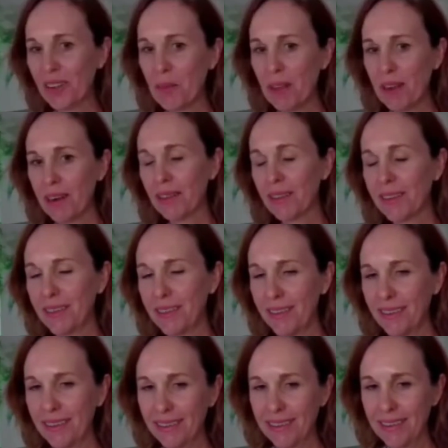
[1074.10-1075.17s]
something else
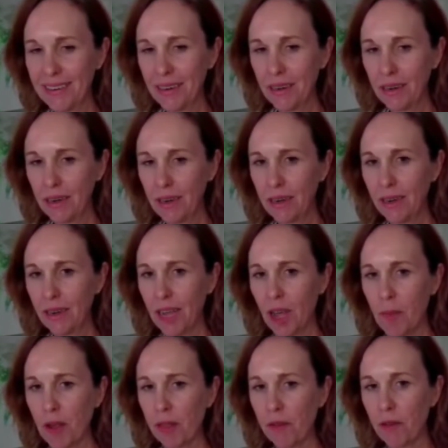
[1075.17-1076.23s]
is
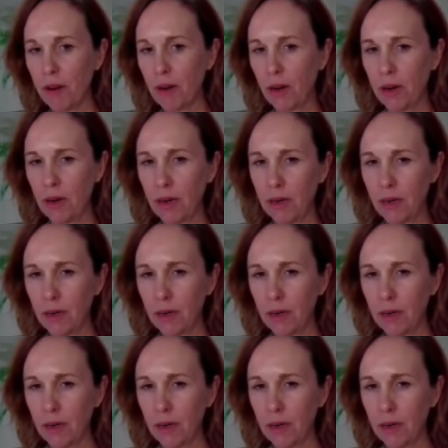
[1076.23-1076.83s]
coming through.